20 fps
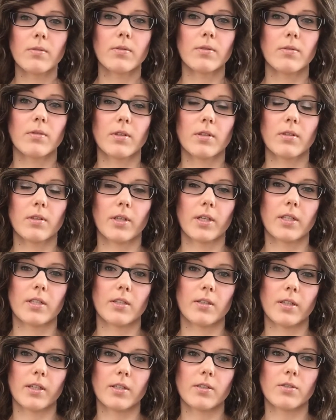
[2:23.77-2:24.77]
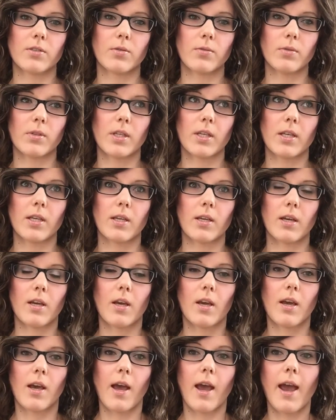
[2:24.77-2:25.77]
You could look into like Julie
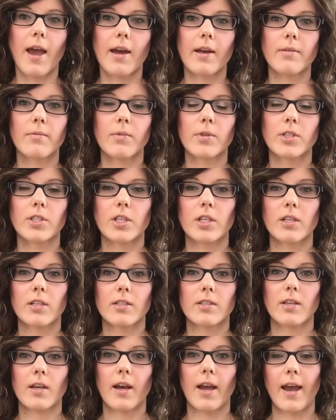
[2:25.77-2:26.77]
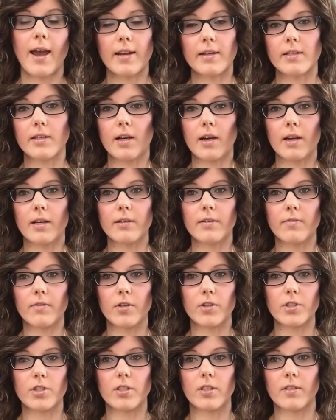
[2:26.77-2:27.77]
N, which is a hand-tied
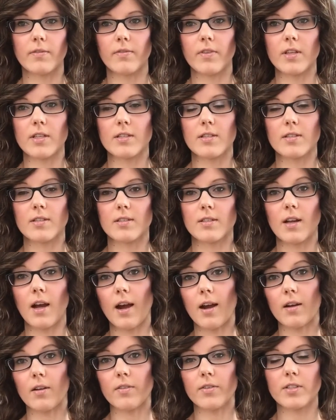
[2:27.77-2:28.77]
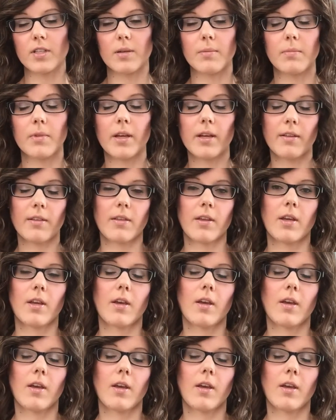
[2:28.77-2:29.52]
version of this style, the same length.